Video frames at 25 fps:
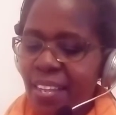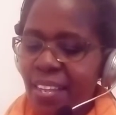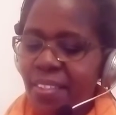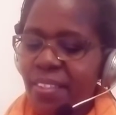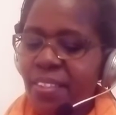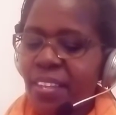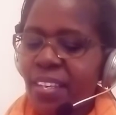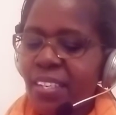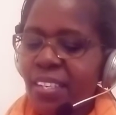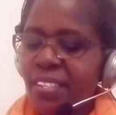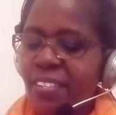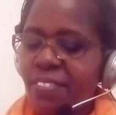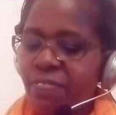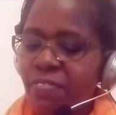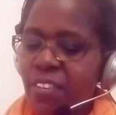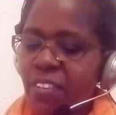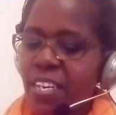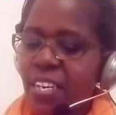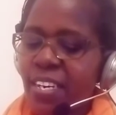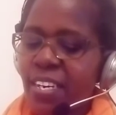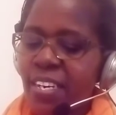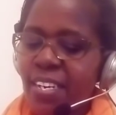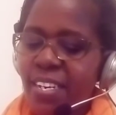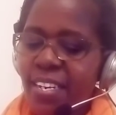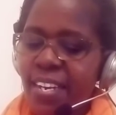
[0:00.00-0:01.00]
This
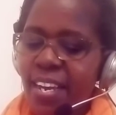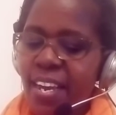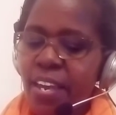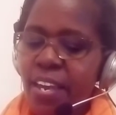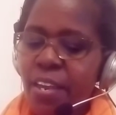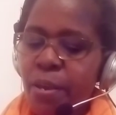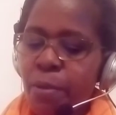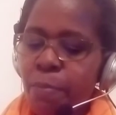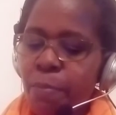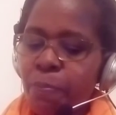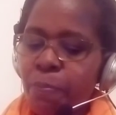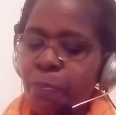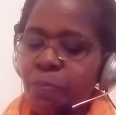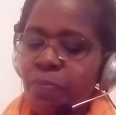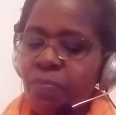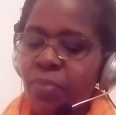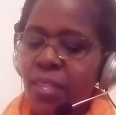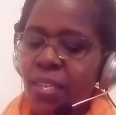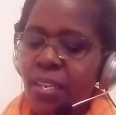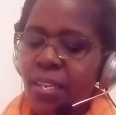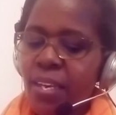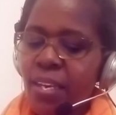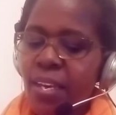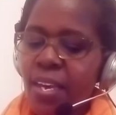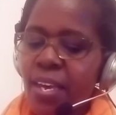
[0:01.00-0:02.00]
very day
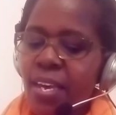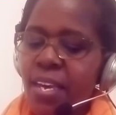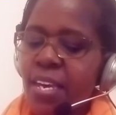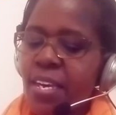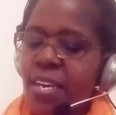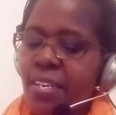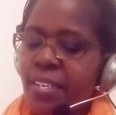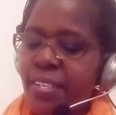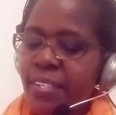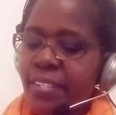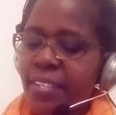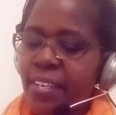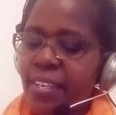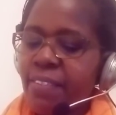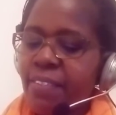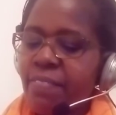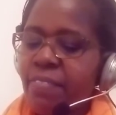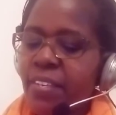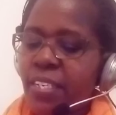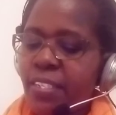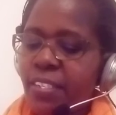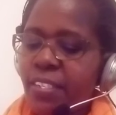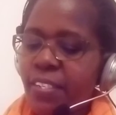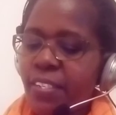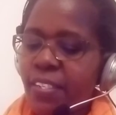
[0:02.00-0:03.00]
in
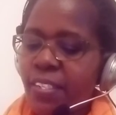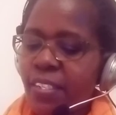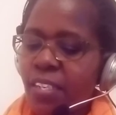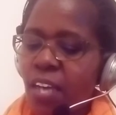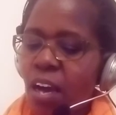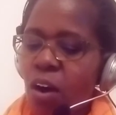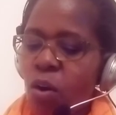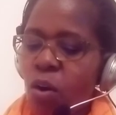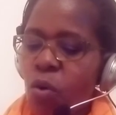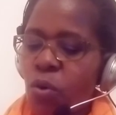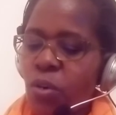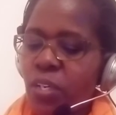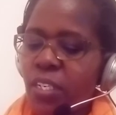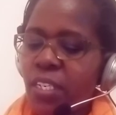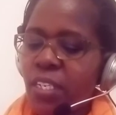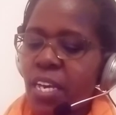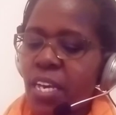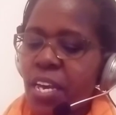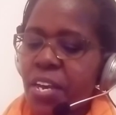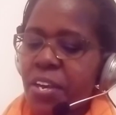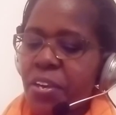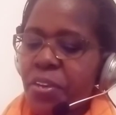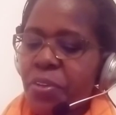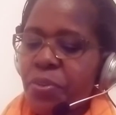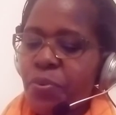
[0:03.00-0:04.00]
David's town,
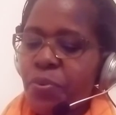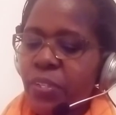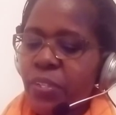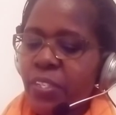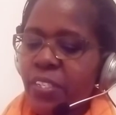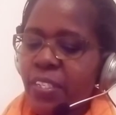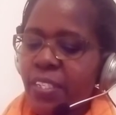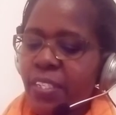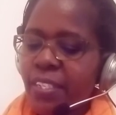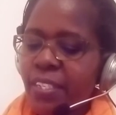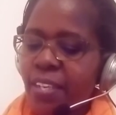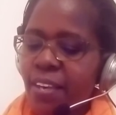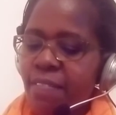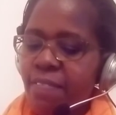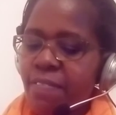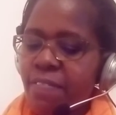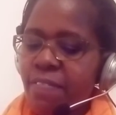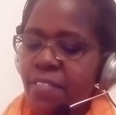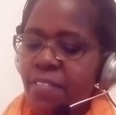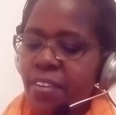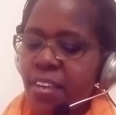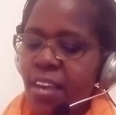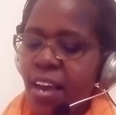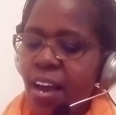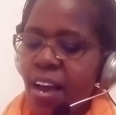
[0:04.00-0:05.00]
your
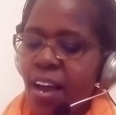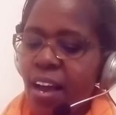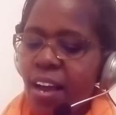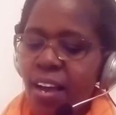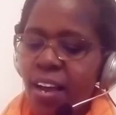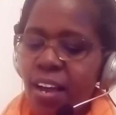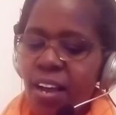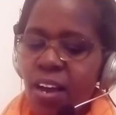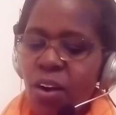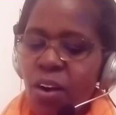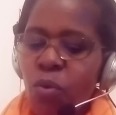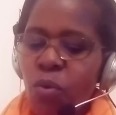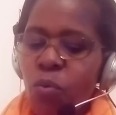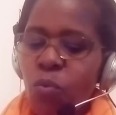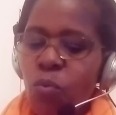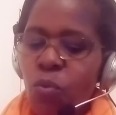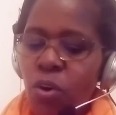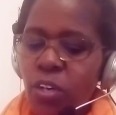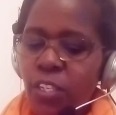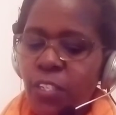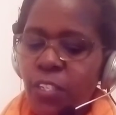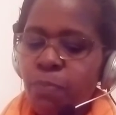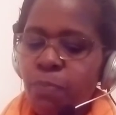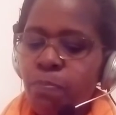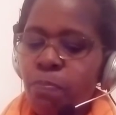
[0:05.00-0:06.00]
Savior
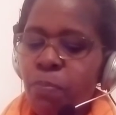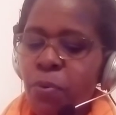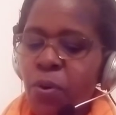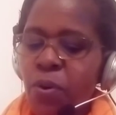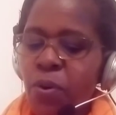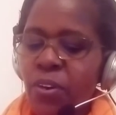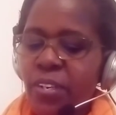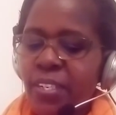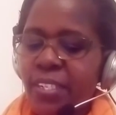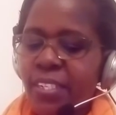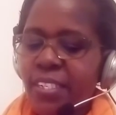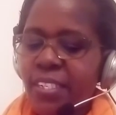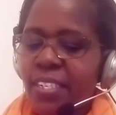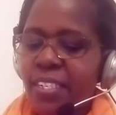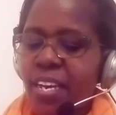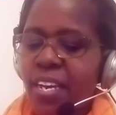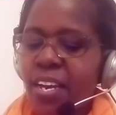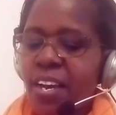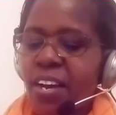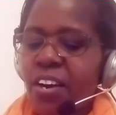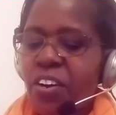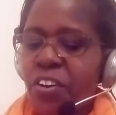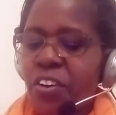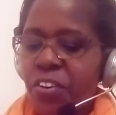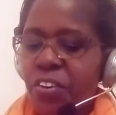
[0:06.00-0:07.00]
was born,
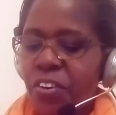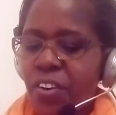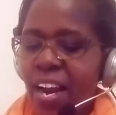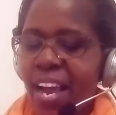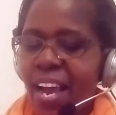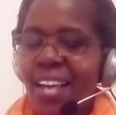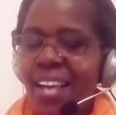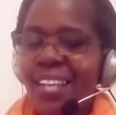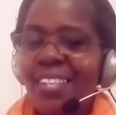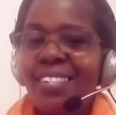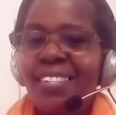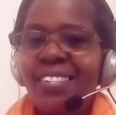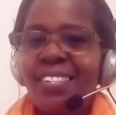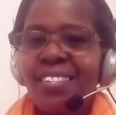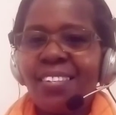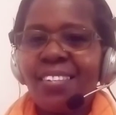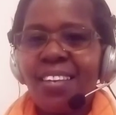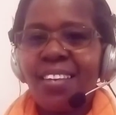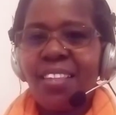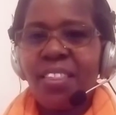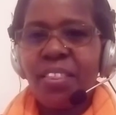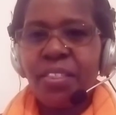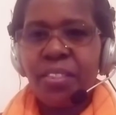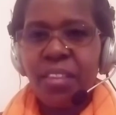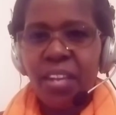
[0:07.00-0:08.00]
Christ
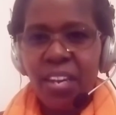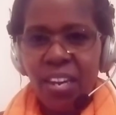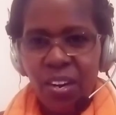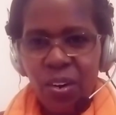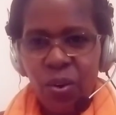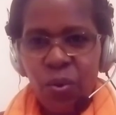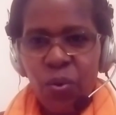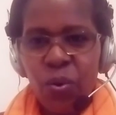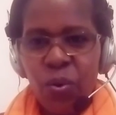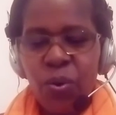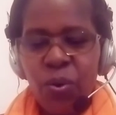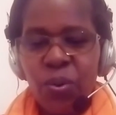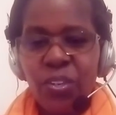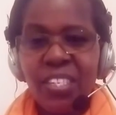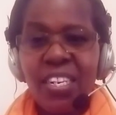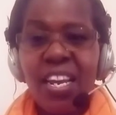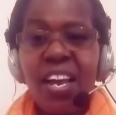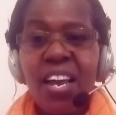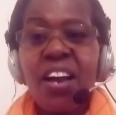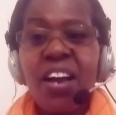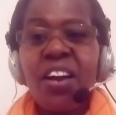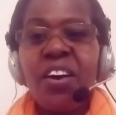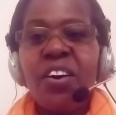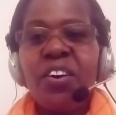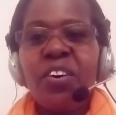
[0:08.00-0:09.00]
the Lord.
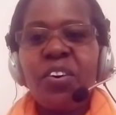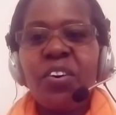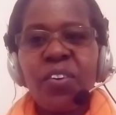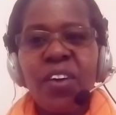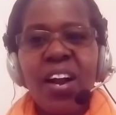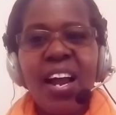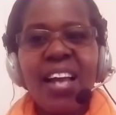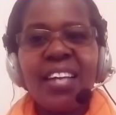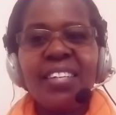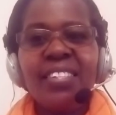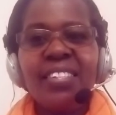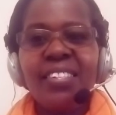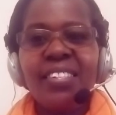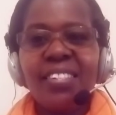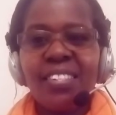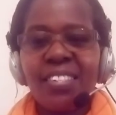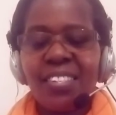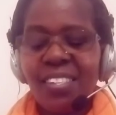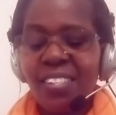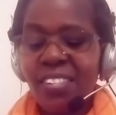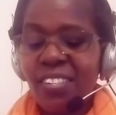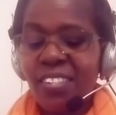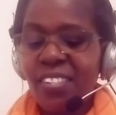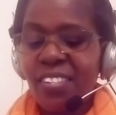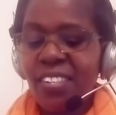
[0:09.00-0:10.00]
Christ
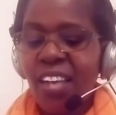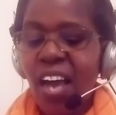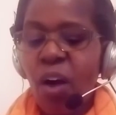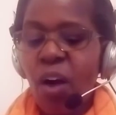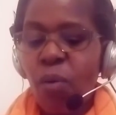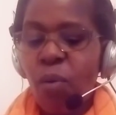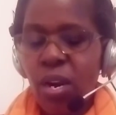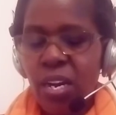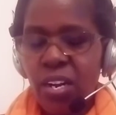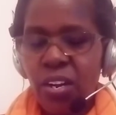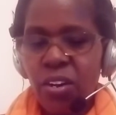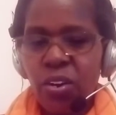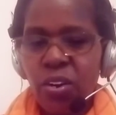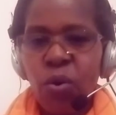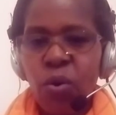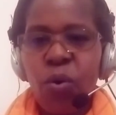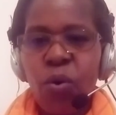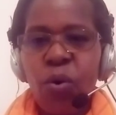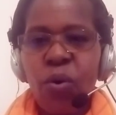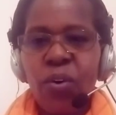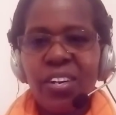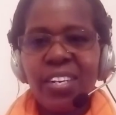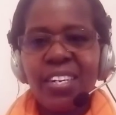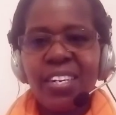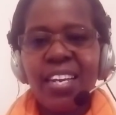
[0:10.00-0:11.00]
is our Lord.